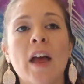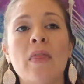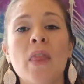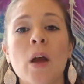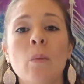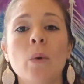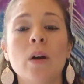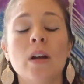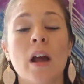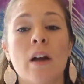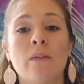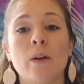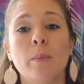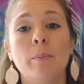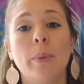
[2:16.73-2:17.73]
and then we're going to
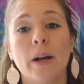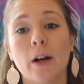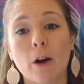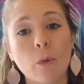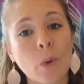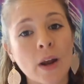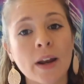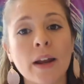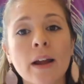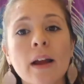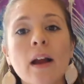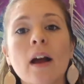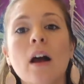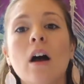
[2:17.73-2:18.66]
have our bigger wedding